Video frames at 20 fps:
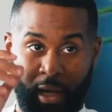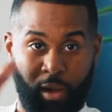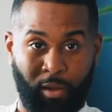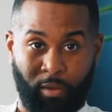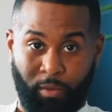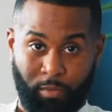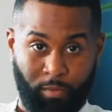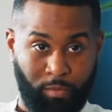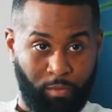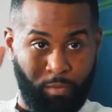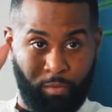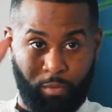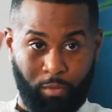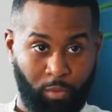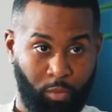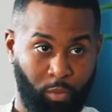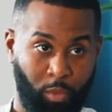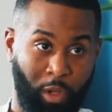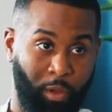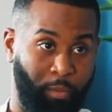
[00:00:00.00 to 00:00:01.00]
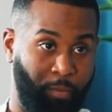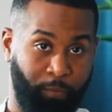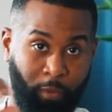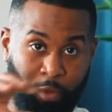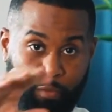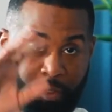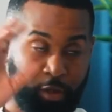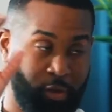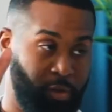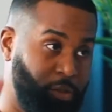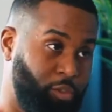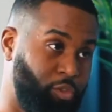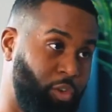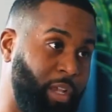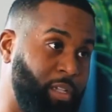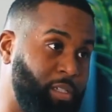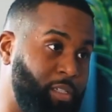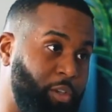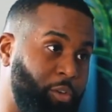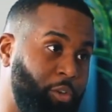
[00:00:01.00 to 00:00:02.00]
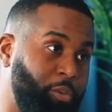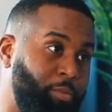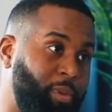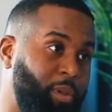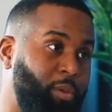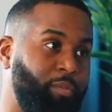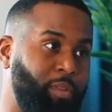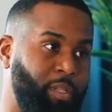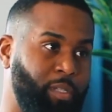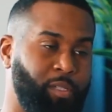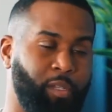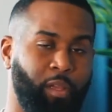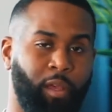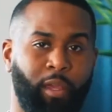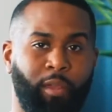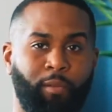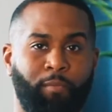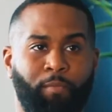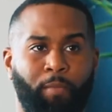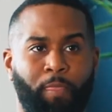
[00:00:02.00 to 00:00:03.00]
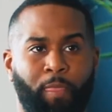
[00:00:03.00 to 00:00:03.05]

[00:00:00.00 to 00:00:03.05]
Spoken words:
out what other constraints there could be with the site.